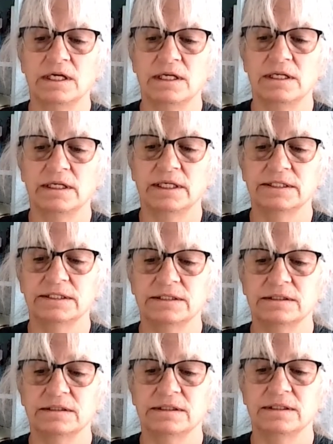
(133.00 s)
does.
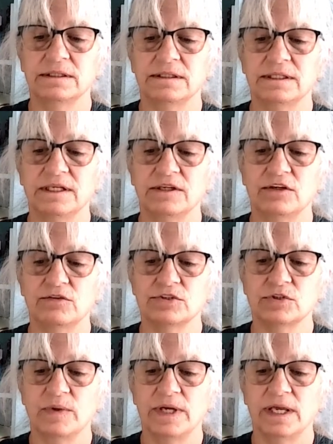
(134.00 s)
You can hear the
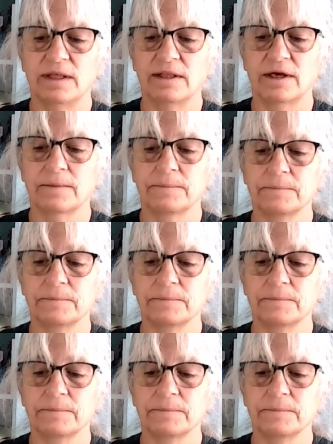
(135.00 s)
squeaking there.